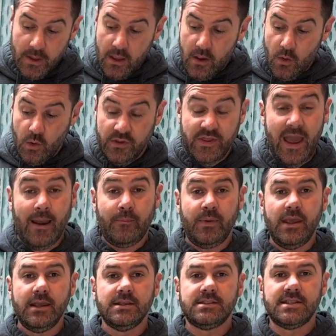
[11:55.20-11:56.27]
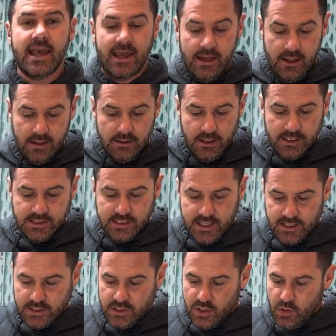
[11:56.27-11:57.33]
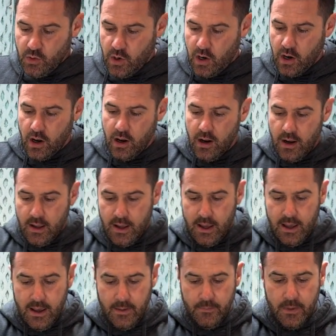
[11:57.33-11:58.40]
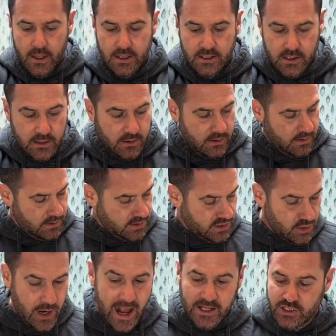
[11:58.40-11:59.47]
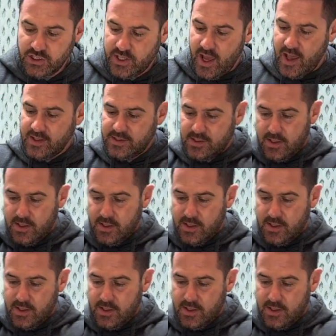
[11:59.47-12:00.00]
with that being said, let's get to our scratch test.